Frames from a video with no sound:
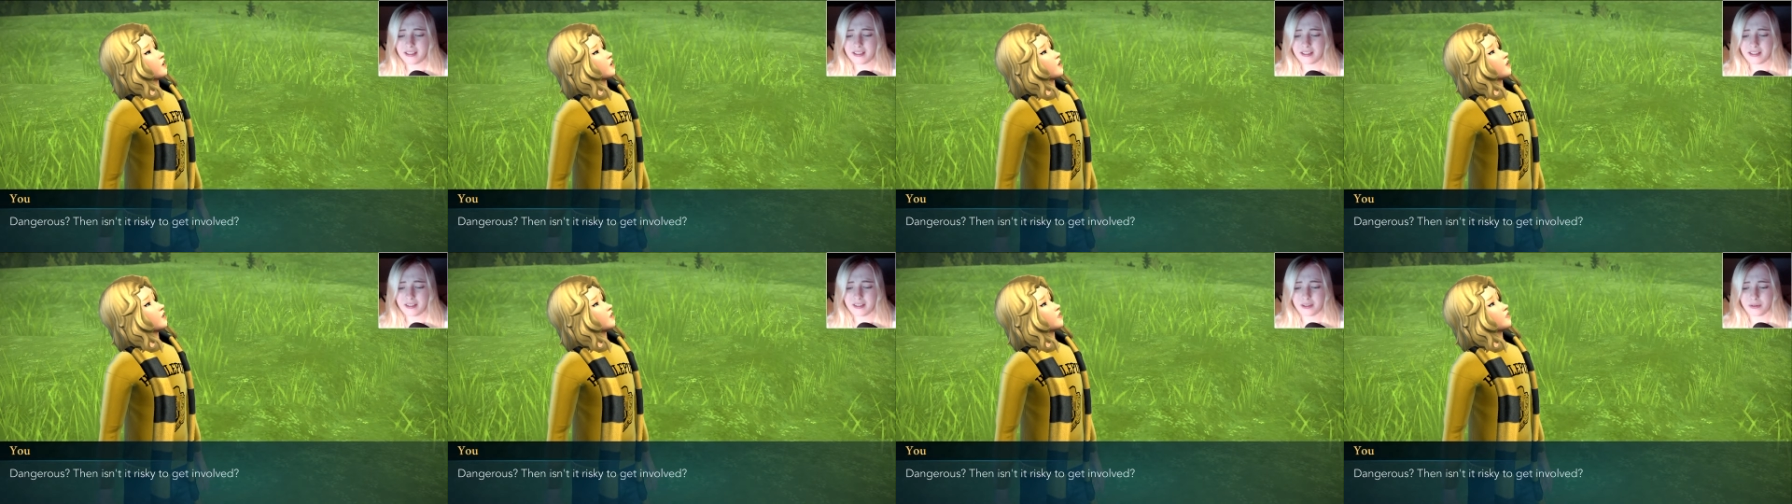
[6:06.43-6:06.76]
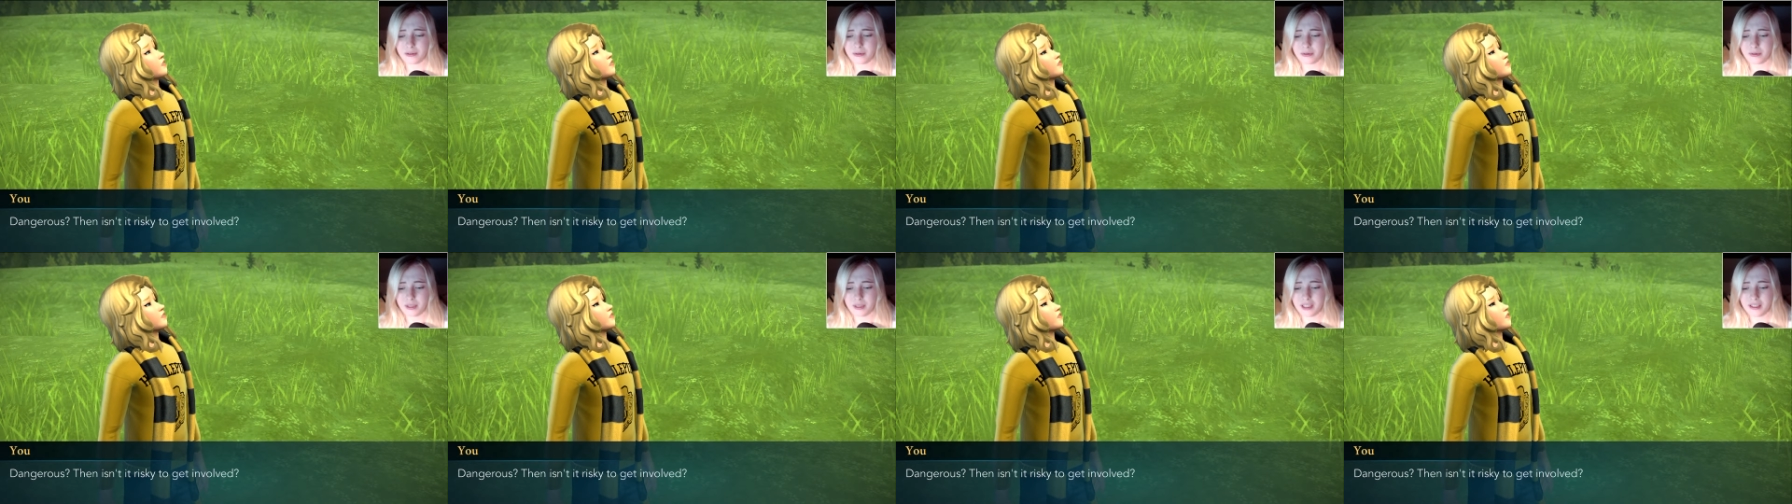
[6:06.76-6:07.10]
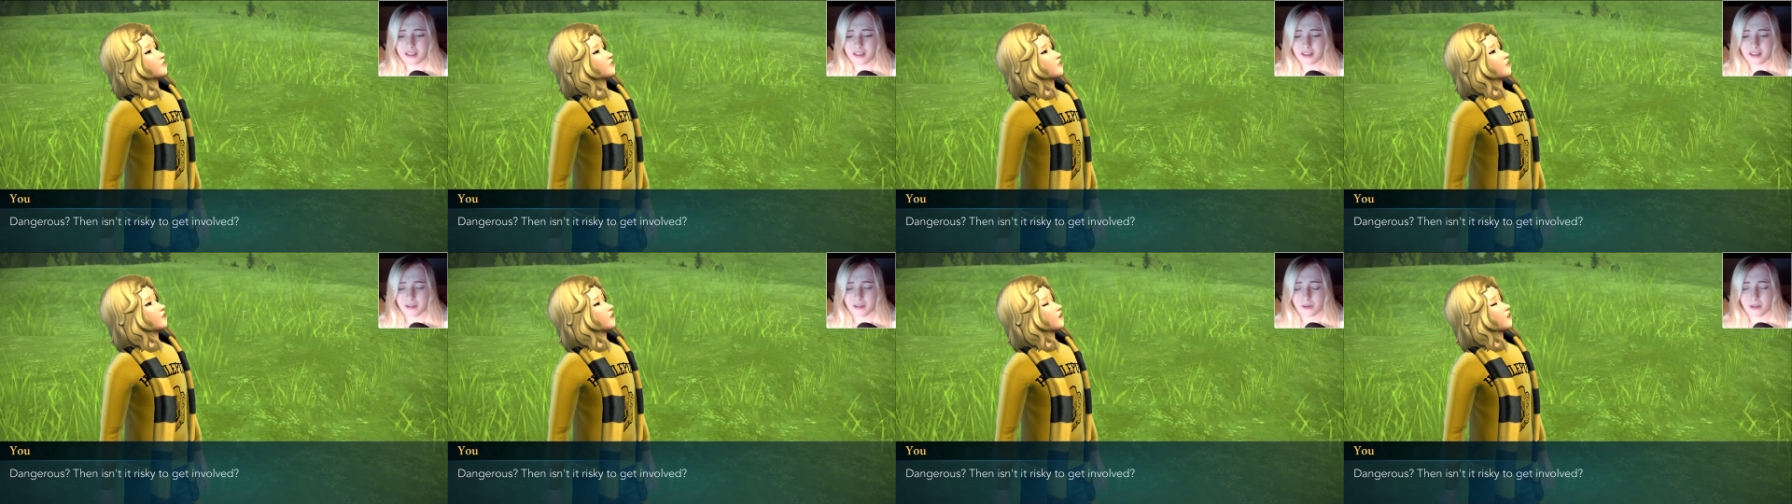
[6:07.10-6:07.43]
it
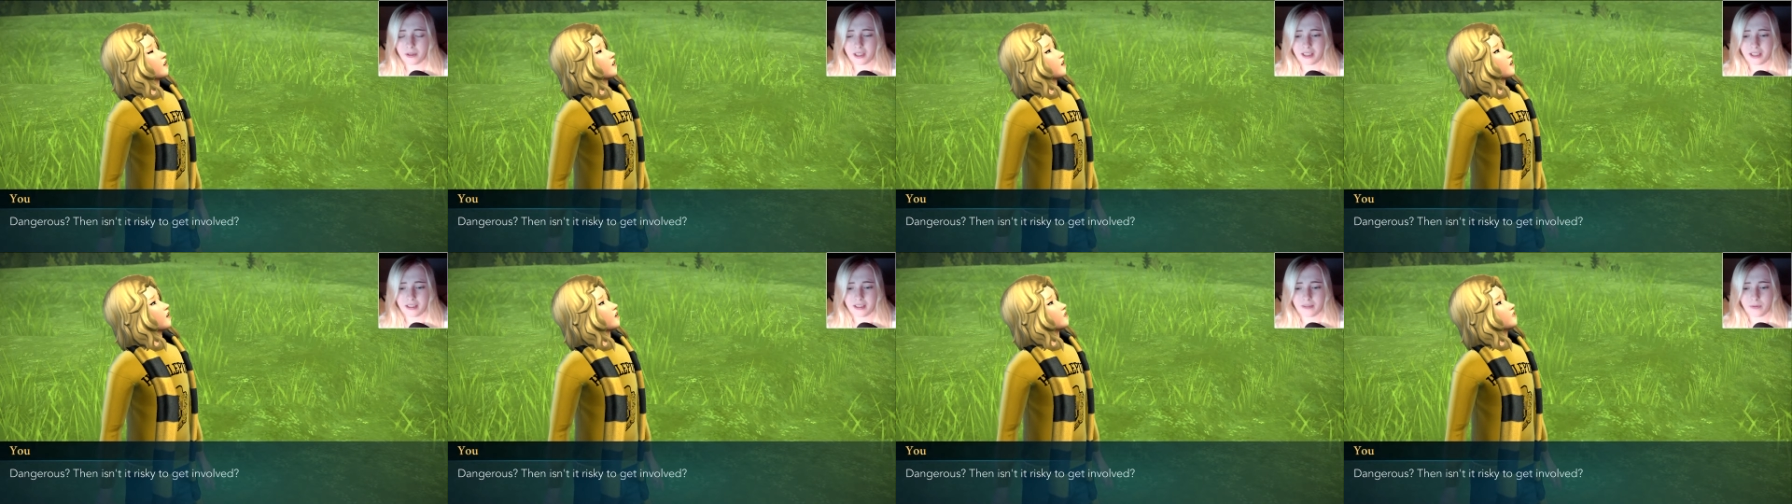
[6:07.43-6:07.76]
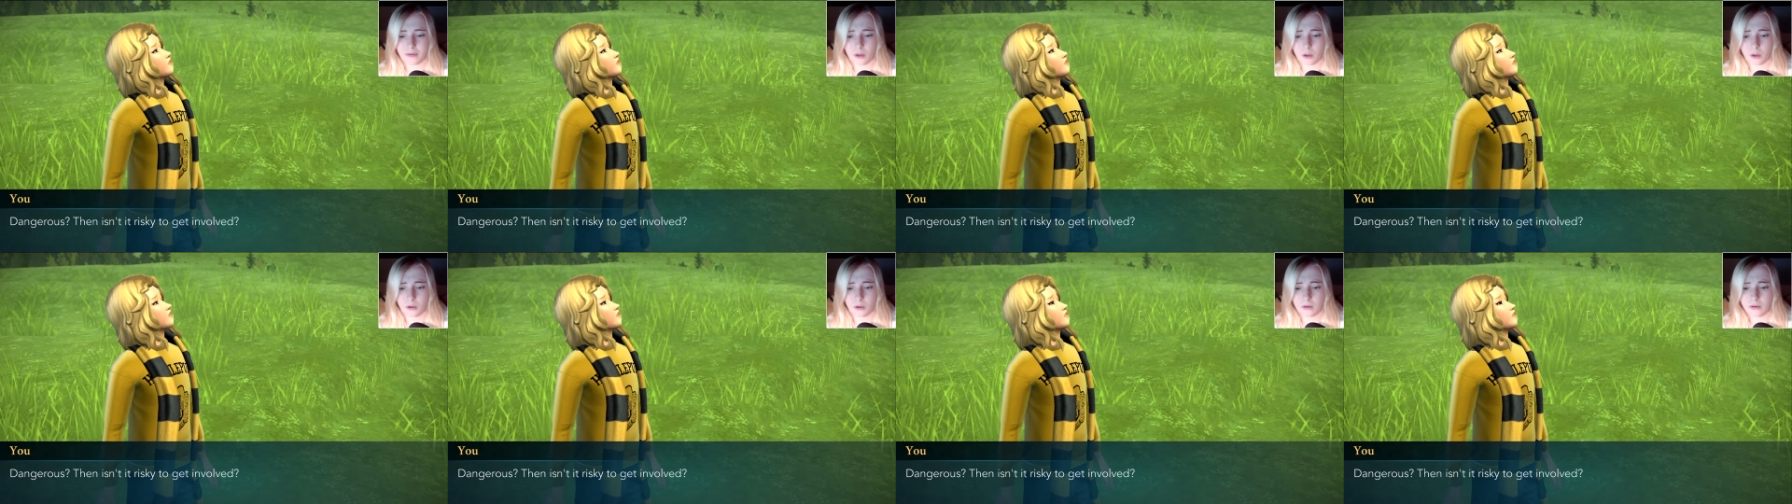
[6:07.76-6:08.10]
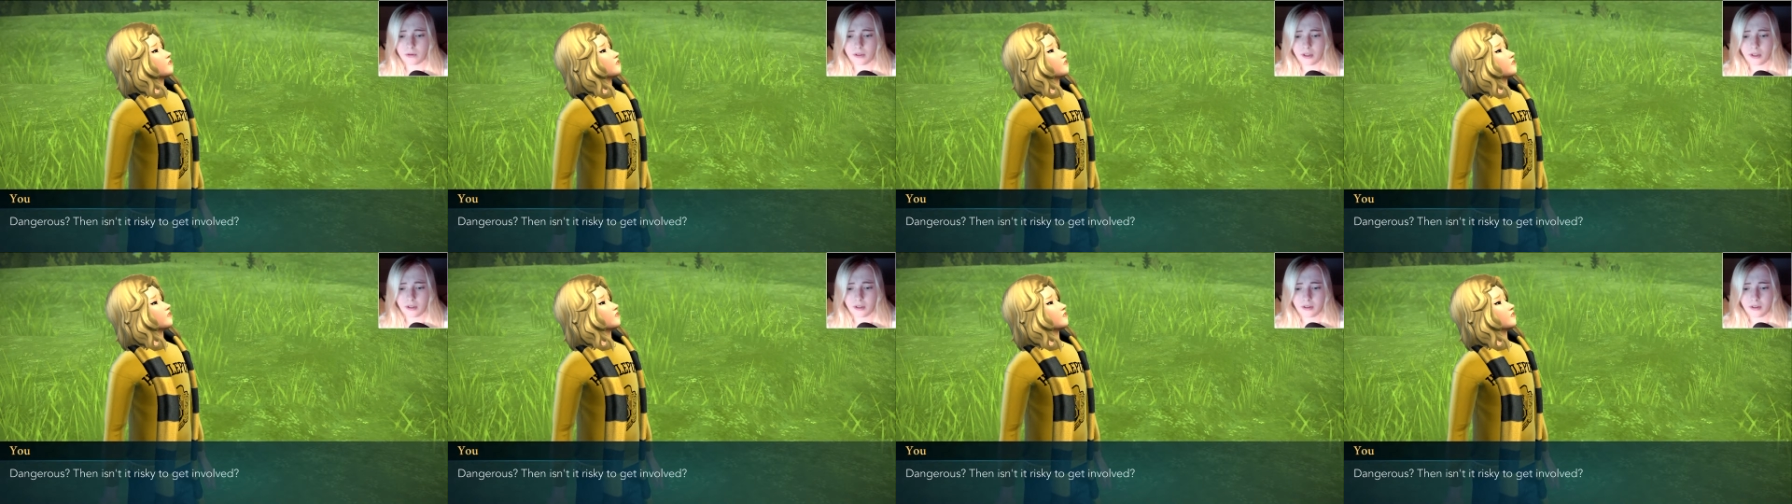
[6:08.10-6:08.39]
risky to get involved?